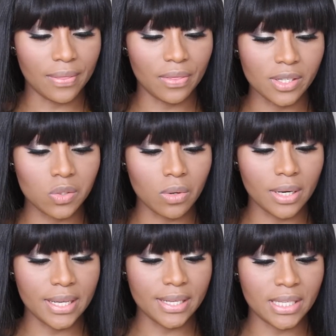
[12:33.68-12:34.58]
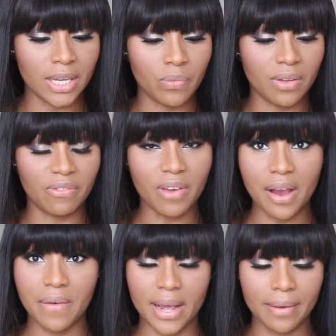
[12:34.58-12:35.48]
and this one is in
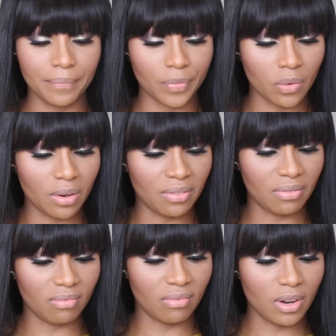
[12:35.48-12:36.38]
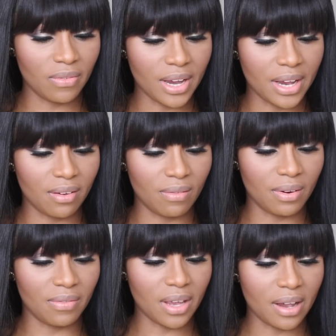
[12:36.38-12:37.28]
Riviera.
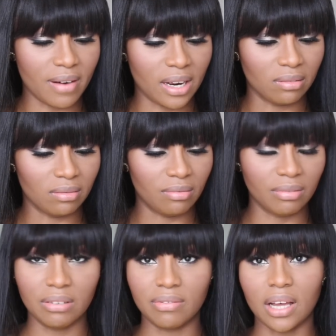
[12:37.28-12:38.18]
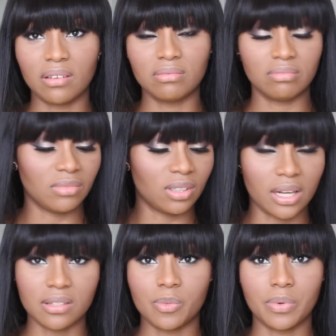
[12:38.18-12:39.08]
I don't know
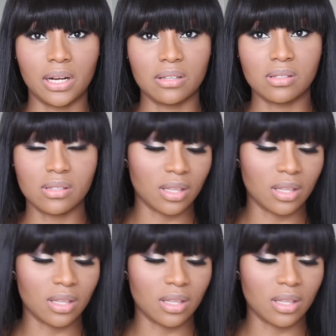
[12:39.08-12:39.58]
how to pronounce this